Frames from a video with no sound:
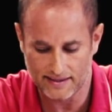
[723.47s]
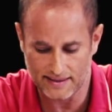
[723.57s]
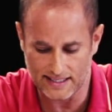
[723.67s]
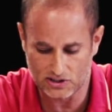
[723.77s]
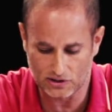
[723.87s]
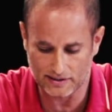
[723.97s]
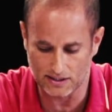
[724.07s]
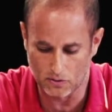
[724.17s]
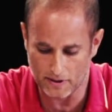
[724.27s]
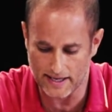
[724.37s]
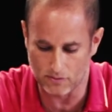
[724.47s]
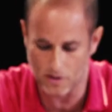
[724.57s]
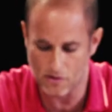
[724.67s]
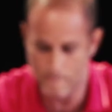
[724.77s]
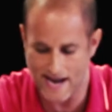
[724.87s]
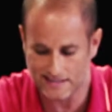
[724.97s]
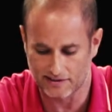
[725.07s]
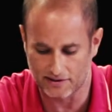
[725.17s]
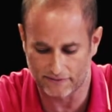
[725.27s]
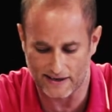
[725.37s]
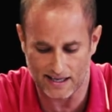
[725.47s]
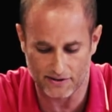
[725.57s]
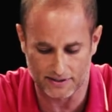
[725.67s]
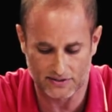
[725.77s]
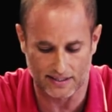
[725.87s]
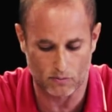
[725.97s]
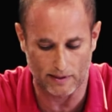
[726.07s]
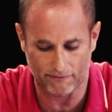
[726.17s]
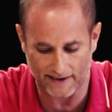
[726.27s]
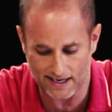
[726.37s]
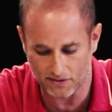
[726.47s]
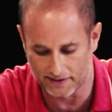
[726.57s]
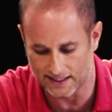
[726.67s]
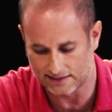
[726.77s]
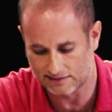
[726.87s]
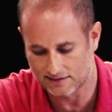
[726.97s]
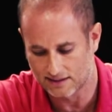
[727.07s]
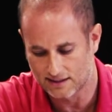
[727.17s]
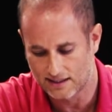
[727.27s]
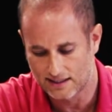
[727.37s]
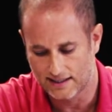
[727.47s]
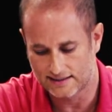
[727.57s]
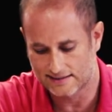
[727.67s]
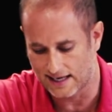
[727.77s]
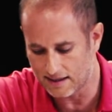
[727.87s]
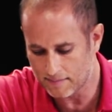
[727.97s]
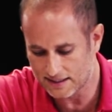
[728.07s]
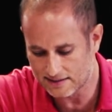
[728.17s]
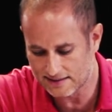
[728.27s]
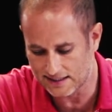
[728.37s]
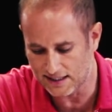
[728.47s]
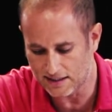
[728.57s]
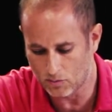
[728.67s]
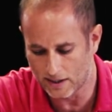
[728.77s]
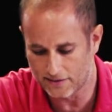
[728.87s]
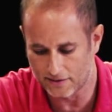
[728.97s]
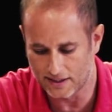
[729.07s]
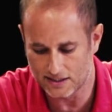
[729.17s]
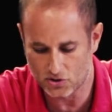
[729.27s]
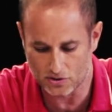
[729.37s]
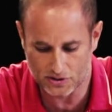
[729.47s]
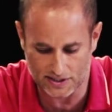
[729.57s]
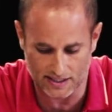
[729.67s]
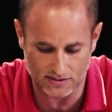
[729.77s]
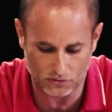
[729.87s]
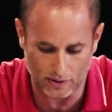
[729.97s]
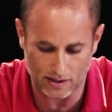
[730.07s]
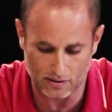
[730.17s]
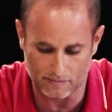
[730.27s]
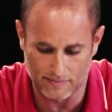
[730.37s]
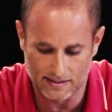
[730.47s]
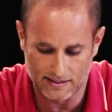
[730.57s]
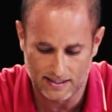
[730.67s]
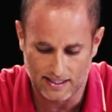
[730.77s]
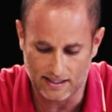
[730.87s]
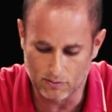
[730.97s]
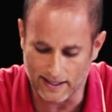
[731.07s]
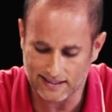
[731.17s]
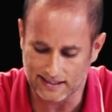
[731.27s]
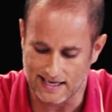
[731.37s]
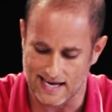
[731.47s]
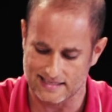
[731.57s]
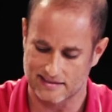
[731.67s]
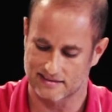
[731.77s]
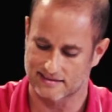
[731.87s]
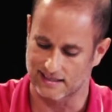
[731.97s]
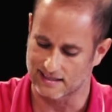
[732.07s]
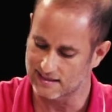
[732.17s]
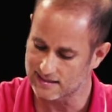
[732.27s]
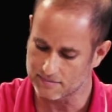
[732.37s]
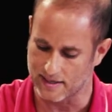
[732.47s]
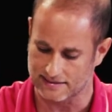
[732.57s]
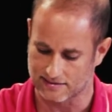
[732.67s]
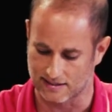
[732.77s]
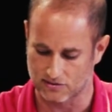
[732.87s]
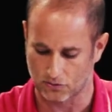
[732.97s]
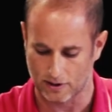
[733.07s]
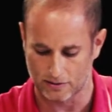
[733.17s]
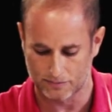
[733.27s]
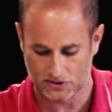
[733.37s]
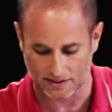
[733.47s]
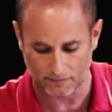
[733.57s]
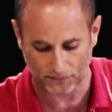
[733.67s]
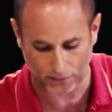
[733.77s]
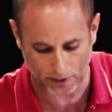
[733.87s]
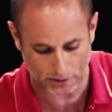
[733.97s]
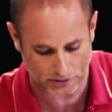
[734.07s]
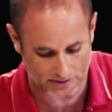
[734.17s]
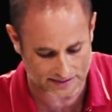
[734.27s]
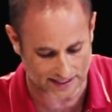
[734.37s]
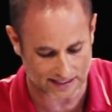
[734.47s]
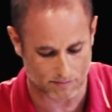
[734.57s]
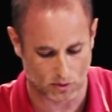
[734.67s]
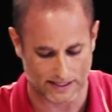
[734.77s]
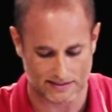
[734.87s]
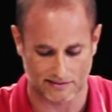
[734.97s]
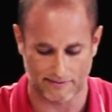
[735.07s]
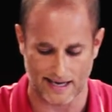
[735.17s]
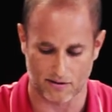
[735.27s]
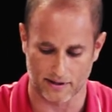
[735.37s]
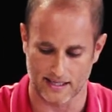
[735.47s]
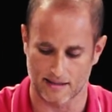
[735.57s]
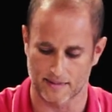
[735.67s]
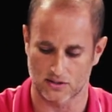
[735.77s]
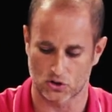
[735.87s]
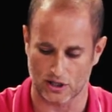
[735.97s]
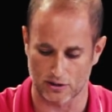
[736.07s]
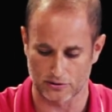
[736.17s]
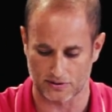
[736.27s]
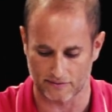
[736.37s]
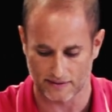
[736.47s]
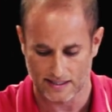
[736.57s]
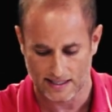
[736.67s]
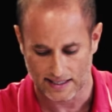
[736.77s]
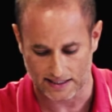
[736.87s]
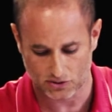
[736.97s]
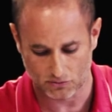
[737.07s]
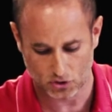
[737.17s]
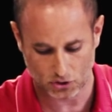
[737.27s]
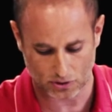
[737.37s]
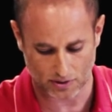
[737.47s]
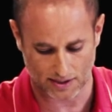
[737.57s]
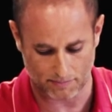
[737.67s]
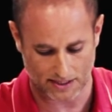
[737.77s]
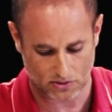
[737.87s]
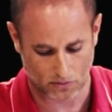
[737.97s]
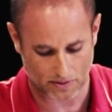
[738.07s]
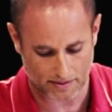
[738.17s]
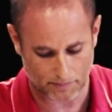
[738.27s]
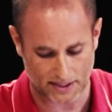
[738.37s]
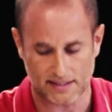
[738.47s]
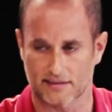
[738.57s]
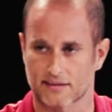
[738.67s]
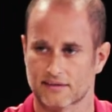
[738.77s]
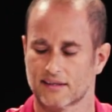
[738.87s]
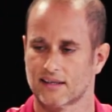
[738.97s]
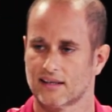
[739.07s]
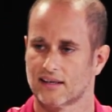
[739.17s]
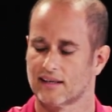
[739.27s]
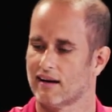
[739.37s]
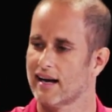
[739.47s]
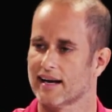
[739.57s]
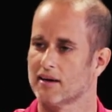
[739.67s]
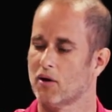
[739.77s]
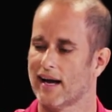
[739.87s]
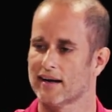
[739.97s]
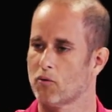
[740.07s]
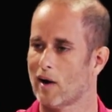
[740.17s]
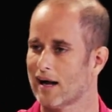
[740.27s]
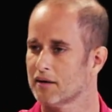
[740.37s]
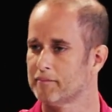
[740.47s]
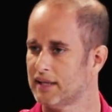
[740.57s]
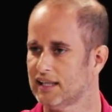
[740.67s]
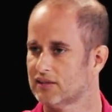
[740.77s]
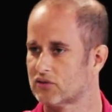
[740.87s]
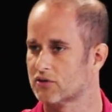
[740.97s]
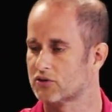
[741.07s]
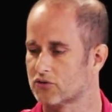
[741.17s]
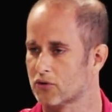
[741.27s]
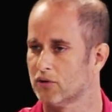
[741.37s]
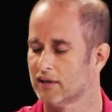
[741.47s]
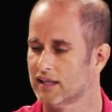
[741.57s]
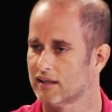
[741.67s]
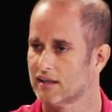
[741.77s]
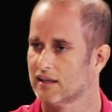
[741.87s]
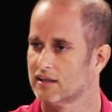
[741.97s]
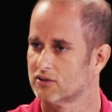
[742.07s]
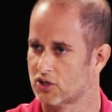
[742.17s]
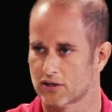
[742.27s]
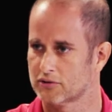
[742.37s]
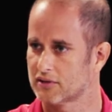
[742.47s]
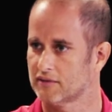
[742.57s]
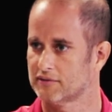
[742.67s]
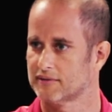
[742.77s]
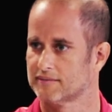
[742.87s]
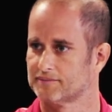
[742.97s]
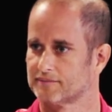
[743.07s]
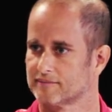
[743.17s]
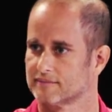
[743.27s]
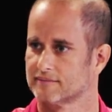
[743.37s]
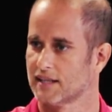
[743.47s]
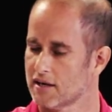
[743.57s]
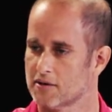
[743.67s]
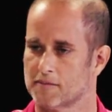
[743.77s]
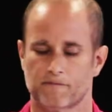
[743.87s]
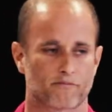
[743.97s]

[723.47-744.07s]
Then they took the ornate robe back to their father and said, "We found this. Examine to see whether it is your son's robe." He recognized and said, "It is my son's robe. Some ferocious animal has devoured him, and Joseph has surely been torn to pieces." Now, had a wild beast destroyed Joseph? No.